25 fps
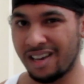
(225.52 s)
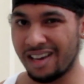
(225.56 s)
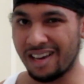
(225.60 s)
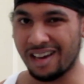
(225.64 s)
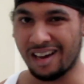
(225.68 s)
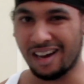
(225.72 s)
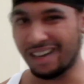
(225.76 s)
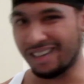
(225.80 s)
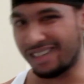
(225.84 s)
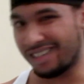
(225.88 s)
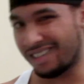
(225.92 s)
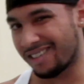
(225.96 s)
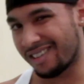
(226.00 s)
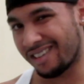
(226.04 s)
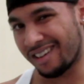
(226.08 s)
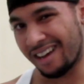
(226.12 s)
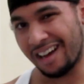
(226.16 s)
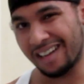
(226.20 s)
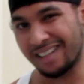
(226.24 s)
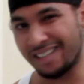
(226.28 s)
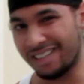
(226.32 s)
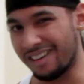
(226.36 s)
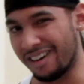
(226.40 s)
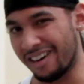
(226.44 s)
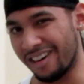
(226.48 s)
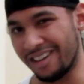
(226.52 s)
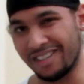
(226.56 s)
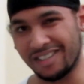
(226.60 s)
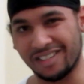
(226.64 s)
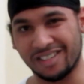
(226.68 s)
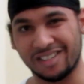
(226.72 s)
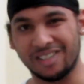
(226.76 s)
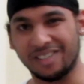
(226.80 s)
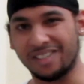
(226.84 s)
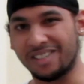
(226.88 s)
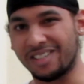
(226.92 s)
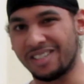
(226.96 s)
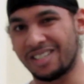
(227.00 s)
I don't know, it
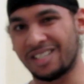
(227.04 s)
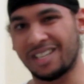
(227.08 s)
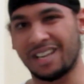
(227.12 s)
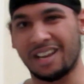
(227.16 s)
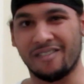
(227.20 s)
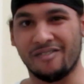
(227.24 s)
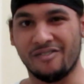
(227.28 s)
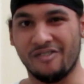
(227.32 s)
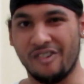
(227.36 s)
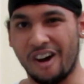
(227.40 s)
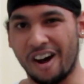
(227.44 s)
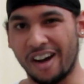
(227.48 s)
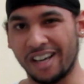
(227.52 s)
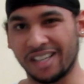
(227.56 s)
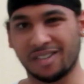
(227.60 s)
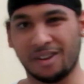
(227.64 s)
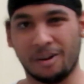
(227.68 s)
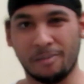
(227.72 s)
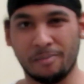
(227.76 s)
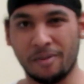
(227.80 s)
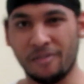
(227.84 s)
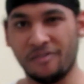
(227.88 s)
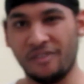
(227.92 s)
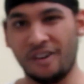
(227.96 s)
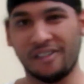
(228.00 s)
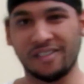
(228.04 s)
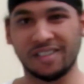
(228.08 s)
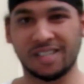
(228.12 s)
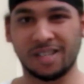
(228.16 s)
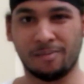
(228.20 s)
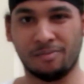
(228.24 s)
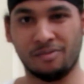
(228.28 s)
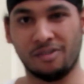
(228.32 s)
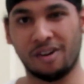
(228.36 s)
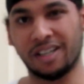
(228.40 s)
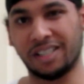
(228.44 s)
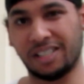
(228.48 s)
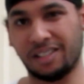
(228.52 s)
just doesn't seem right. So I'd be very
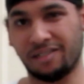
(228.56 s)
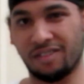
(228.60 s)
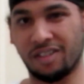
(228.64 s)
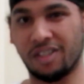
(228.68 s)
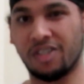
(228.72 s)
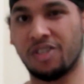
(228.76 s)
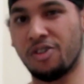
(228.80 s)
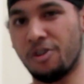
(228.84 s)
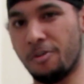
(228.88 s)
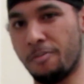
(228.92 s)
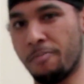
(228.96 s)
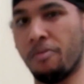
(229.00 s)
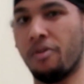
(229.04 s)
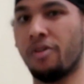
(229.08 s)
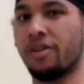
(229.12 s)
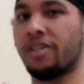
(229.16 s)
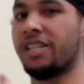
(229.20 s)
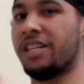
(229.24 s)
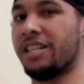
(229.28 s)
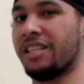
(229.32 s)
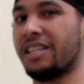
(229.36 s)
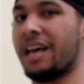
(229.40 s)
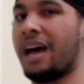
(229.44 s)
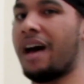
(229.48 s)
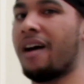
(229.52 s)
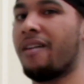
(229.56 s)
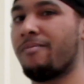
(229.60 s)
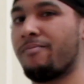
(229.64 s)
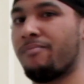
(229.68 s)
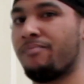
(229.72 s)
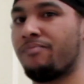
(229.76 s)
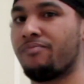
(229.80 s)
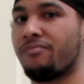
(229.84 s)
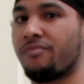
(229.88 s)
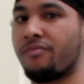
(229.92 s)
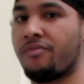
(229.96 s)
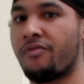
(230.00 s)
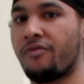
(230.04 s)
surprised if they do push it that
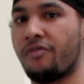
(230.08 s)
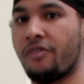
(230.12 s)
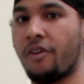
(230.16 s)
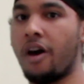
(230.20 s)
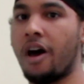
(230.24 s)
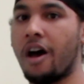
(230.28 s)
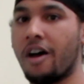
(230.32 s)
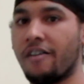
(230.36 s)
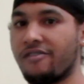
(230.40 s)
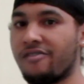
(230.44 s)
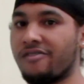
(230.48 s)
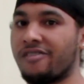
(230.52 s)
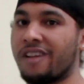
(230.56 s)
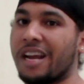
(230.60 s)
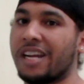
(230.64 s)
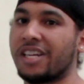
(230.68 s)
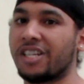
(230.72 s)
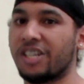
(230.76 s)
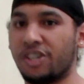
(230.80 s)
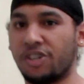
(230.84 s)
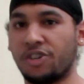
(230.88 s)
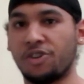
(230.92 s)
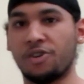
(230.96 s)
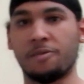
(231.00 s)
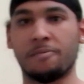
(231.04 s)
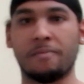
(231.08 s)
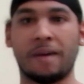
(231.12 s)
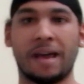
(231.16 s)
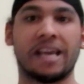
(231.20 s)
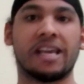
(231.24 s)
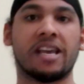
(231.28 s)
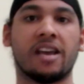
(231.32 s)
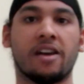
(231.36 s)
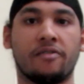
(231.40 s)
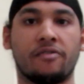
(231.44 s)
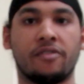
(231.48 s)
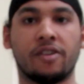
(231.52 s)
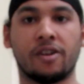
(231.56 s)
further and actually do
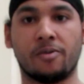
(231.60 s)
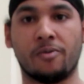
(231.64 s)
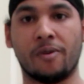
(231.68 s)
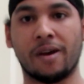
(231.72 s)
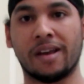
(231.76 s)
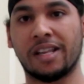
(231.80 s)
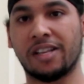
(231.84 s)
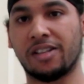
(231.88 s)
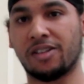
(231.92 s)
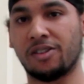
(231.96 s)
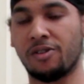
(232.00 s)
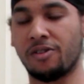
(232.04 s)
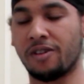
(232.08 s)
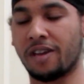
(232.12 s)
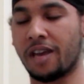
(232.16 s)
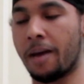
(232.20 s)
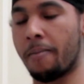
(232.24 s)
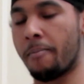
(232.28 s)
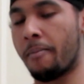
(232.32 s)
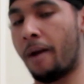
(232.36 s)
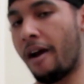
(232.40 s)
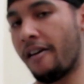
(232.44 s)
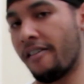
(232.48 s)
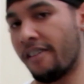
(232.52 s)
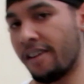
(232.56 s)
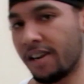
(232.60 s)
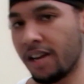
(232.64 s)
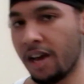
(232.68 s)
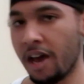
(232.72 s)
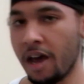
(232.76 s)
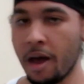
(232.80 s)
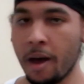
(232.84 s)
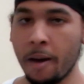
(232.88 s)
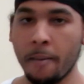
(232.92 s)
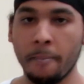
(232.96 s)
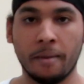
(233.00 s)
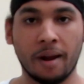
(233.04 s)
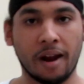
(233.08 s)
make it a thing where they do get married.
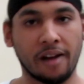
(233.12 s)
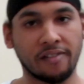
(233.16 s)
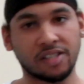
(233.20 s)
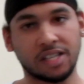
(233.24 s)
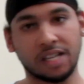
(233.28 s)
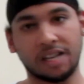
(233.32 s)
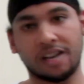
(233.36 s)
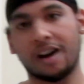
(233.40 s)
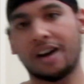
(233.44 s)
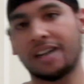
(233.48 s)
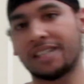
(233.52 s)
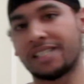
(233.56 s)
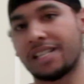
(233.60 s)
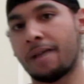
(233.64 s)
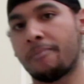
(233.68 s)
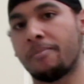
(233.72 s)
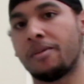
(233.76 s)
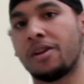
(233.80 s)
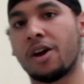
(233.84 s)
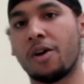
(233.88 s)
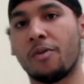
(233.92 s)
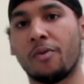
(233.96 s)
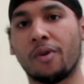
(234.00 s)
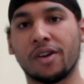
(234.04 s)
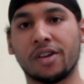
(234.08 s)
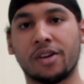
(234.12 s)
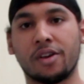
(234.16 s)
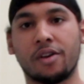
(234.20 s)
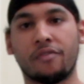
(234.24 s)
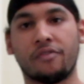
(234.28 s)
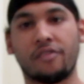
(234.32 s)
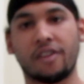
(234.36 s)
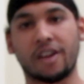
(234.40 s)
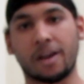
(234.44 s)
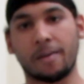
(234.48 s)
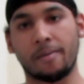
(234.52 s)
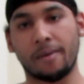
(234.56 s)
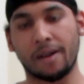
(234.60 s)
But obviously, guys, let me know what you
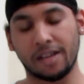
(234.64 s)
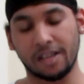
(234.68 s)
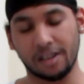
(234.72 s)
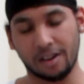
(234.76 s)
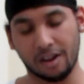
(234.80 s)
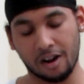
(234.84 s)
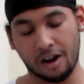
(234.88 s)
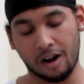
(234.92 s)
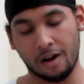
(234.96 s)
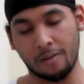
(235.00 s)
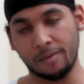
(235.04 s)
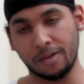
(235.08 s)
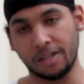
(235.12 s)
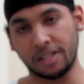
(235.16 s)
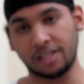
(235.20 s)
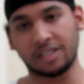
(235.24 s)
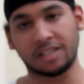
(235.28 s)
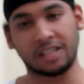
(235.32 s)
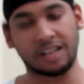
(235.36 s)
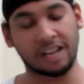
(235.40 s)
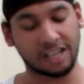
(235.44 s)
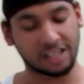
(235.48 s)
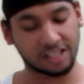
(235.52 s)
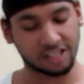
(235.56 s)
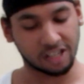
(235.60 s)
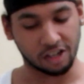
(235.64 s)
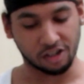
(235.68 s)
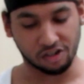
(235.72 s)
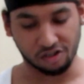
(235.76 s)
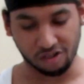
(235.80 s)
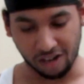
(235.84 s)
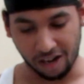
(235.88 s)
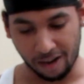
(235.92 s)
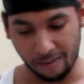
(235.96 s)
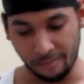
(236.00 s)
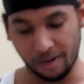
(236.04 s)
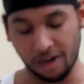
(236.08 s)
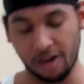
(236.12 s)
think about your comments and
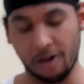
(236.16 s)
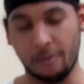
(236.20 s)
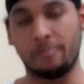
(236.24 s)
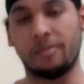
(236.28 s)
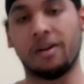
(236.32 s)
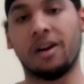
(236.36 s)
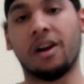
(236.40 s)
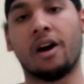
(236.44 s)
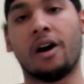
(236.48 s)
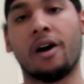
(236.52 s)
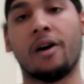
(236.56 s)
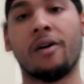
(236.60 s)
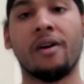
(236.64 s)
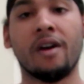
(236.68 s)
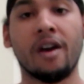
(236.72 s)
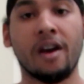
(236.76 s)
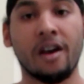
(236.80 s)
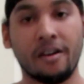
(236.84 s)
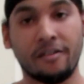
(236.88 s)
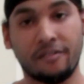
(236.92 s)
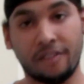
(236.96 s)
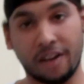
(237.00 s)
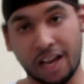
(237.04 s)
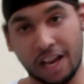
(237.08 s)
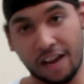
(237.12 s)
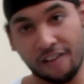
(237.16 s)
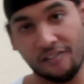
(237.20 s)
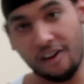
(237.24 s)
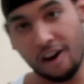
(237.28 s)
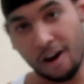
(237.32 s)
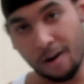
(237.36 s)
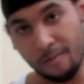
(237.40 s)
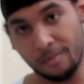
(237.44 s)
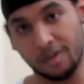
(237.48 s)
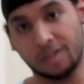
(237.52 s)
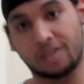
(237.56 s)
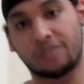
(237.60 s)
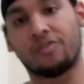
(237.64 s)
etc. Let me know below. Thank you
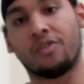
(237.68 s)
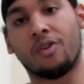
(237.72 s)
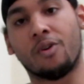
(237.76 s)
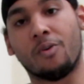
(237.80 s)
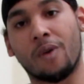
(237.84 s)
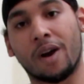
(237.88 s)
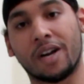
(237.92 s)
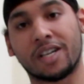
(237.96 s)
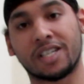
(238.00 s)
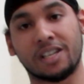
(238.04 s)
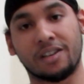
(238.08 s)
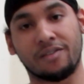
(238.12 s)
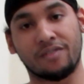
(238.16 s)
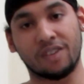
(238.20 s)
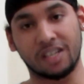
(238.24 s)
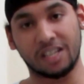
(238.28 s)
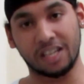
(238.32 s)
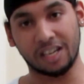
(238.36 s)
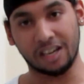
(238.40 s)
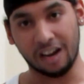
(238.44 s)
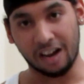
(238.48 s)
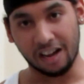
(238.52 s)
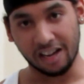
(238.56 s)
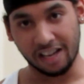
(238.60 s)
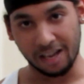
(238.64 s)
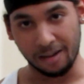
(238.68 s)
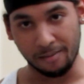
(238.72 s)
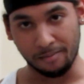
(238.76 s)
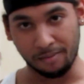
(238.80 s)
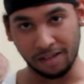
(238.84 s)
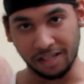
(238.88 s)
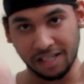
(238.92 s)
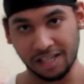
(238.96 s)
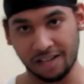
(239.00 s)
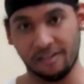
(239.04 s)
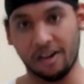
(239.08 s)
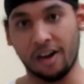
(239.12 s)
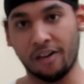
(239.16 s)
very much for watching. If you did like it,
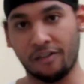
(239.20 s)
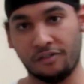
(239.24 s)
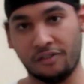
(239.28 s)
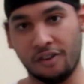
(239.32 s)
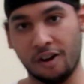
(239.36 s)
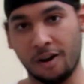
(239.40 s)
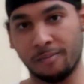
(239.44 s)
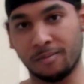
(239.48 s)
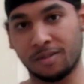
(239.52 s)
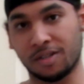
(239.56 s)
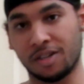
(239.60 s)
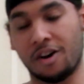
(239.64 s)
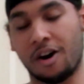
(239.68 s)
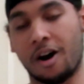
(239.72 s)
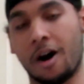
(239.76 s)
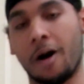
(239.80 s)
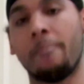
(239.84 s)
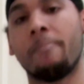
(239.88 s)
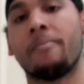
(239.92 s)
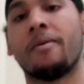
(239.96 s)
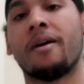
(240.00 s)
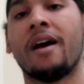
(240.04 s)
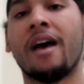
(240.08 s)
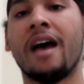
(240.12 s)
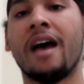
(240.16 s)
please give it a thumbs up,